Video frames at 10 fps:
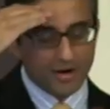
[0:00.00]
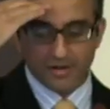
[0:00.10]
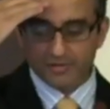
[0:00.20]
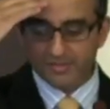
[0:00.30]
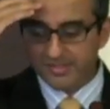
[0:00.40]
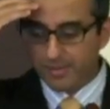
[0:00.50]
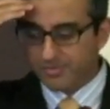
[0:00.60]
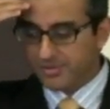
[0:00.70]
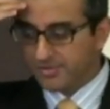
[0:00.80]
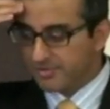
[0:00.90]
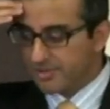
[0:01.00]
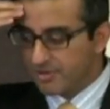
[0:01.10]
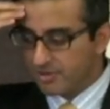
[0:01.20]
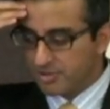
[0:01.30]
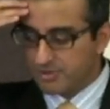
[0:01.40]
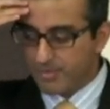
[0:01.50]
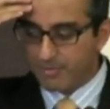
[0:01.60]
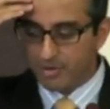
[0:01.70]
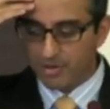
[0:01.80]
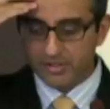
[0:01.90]
part of the substance of the nourished
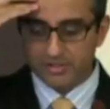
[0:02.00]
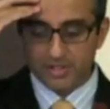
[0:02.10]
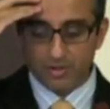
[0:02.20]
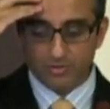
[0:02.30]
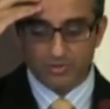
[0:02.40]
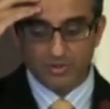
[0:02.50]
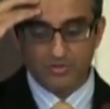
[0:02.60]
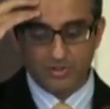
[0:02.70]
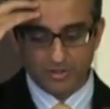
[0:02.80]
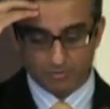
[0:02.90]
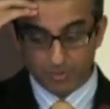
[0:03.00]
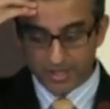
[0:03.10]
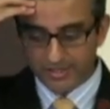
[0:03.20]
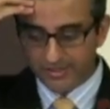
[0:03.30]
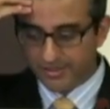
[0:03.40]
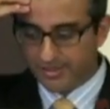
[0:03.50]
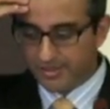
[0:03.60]
member on its own, such as blood,